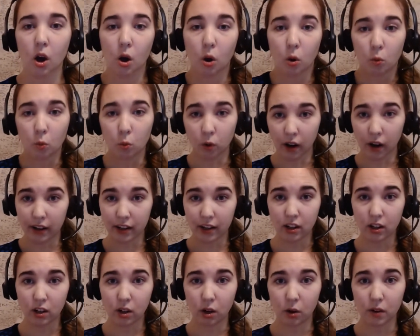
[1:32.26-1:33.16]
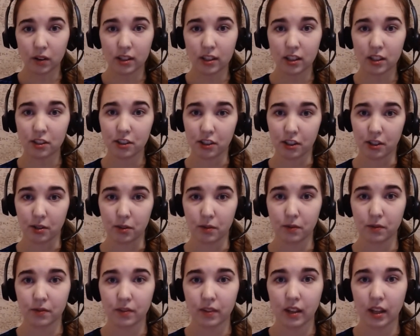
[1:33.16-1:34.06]
What you're going to do
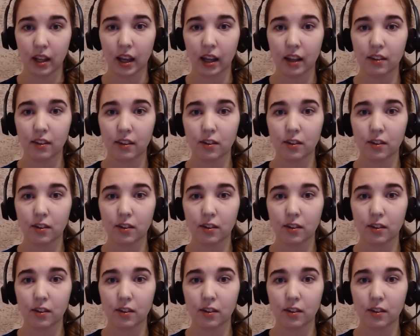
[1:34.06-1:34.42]
is